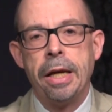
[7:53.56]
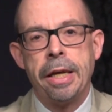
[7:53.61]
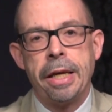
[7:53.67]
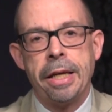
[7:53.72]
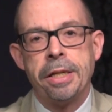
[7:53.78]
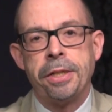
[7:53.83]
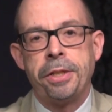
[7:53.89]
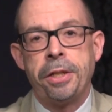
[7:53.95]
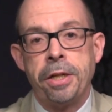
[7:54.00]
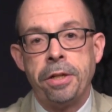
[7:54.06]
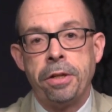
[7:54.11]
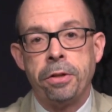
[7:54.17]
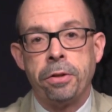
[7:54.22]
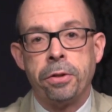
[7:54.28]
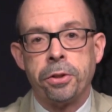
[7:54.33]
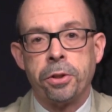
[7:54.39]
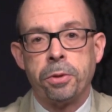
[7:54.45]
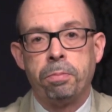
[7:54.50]

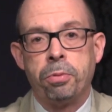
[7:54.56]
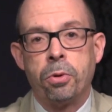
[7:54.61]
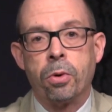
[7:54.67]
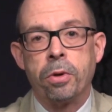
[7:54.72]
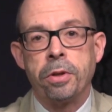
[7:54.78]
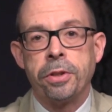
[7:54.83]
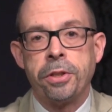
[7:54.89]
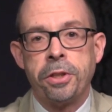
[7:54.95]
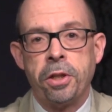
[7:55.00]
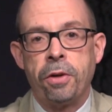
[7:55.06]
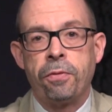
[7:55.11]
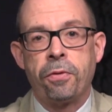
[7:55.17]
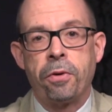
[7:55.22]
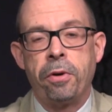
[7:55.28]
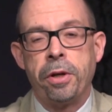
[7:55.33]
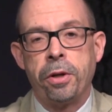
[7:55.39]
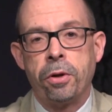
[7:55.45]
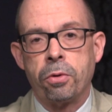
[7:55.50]
intended to support
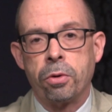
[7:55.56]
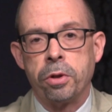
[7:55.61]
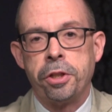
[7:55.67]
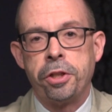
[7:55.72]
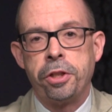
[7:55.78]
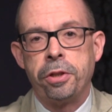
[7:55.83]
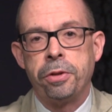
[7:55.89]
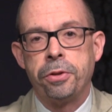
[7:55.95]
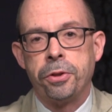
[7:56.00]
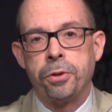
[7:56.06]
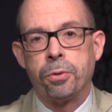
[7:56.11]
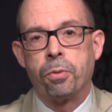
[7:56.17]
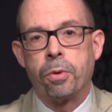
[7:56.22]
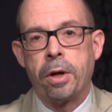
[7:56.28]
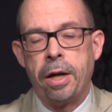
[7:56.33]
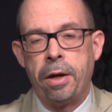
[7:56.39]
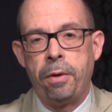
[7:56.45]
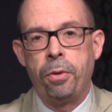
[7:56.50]
suffering Christians
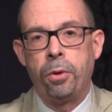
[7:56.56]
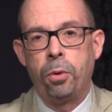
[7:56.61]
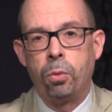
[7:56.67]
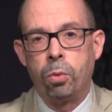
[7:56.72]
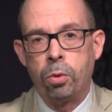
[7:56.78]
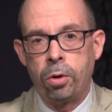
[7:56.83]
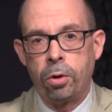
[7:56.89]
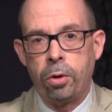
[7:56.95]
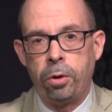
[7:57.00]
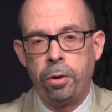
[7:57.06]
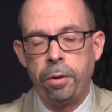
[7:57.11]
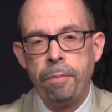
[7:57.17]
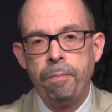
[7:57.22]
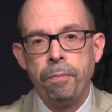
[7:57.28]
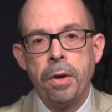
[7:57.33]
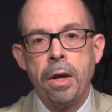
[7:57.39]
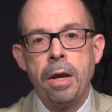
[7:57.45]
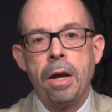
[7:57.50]
around the world,
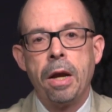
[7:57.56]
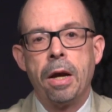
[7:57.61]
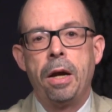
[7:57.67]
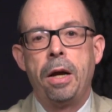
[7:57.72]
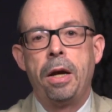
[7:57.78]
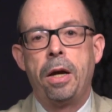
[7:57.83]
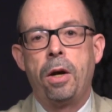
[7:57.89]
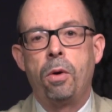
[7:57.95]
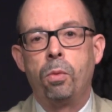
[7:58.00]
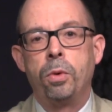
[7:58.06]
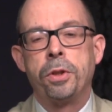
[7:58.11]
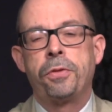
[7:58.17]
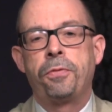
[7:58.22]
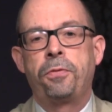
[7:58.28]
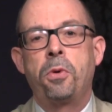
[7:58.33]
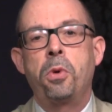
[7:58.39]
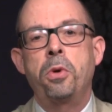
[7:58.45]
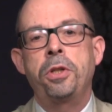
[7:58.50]
was
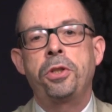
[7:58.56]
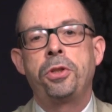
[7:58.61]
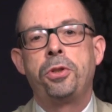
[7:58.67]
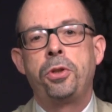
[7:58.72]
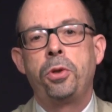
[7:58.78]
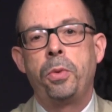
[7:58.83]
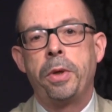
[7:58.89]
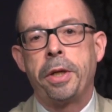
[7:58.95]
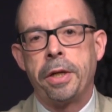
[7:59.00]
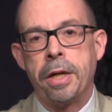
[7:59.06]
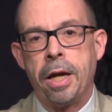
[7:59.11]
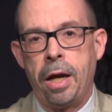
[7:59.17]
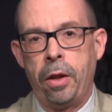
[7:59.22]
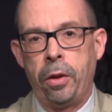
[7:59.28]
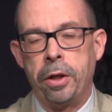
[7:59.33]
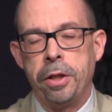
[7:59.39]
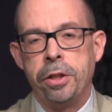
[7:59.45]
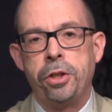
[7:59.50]
forced to
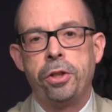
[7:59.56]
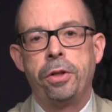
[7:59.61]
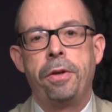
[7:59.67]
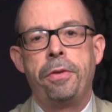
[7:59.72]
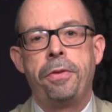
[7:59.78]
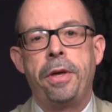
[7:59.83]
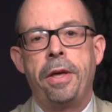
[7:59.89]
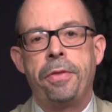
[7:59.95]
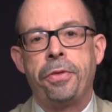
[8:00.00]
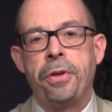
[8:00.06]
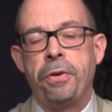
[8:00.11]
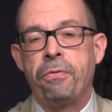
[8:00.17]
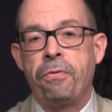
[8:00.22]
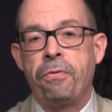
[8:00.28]
acknowledge that the